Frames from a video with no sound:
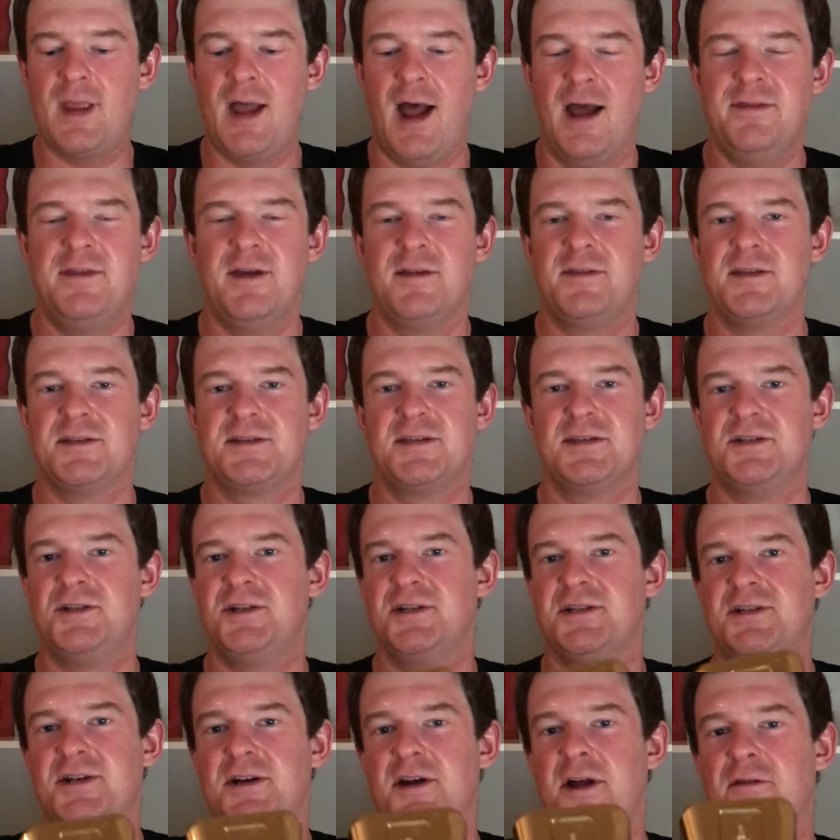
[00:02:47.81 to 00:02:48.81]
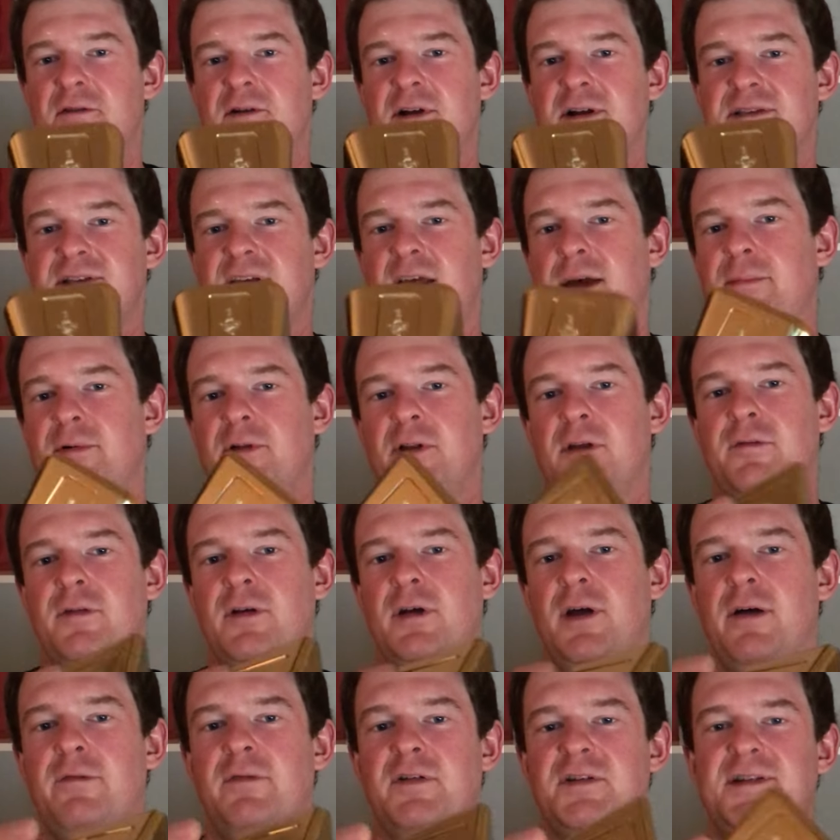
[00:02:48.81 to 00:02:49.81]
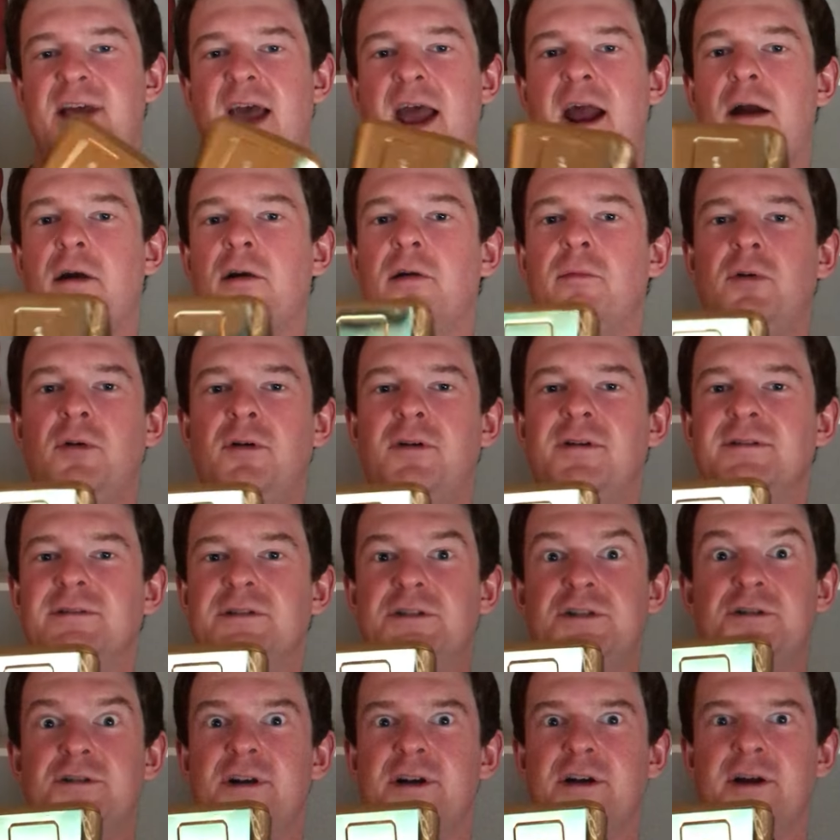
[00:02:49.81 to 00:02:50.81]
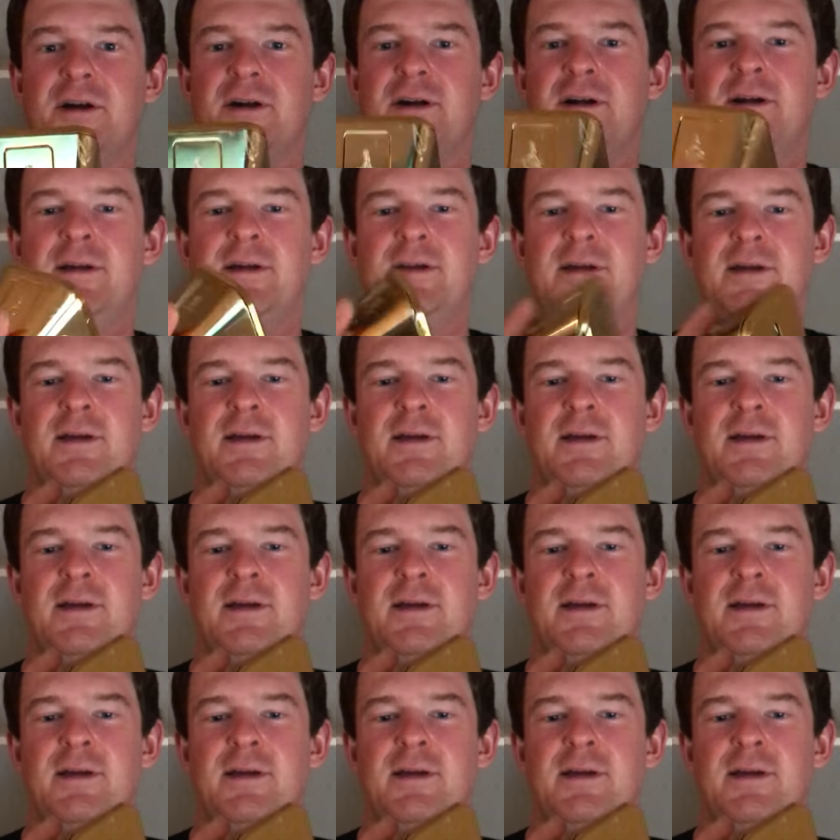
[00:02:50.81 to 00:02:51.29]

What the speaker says: I think this is just another example of a terrible trigger